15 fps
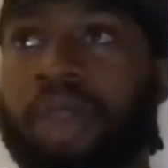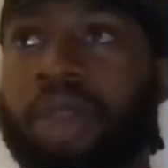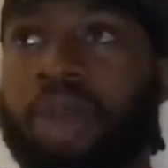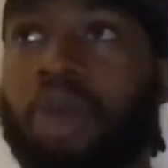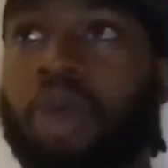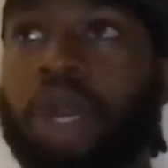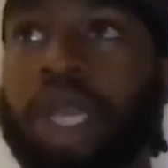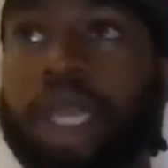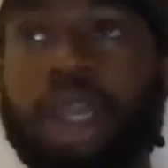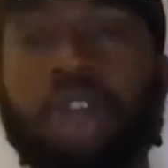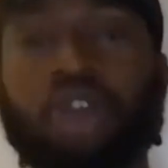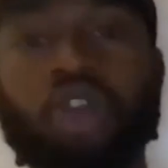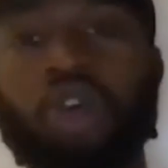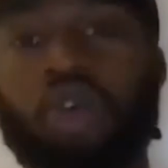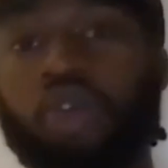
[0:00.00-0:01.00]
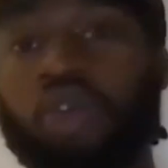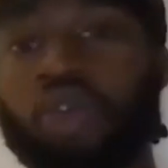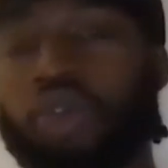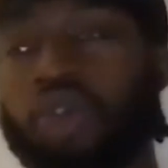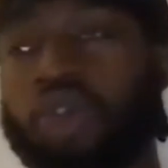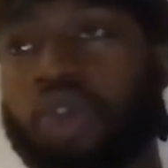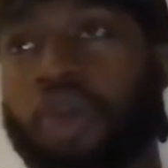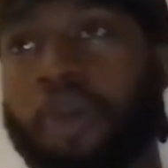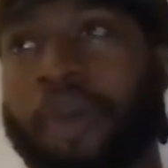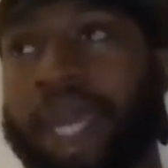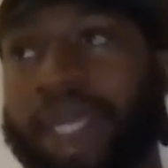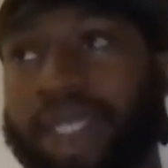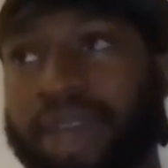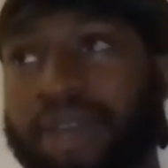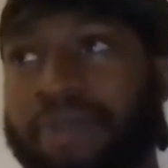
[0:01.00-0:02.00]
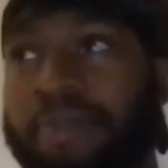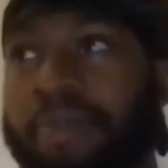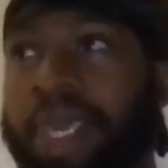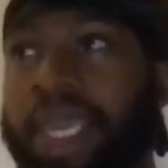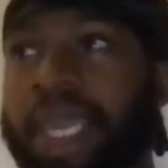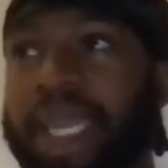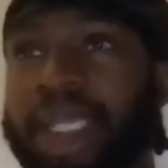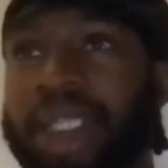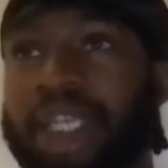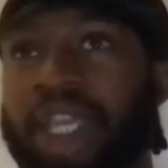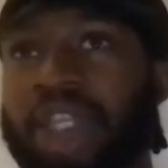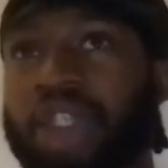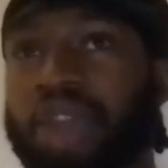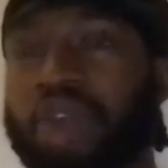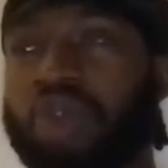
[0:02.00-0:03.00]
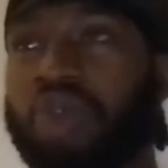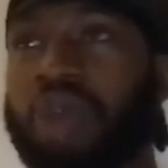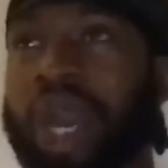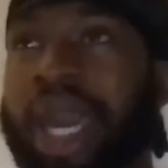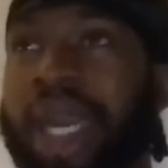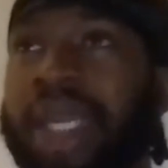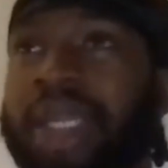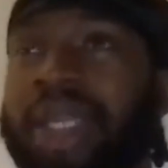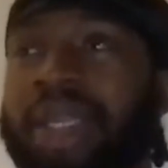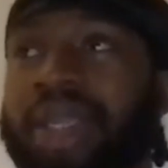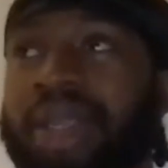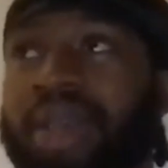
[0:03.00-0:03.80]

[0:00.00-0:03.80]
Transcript: quality control is also massive, being intentional, and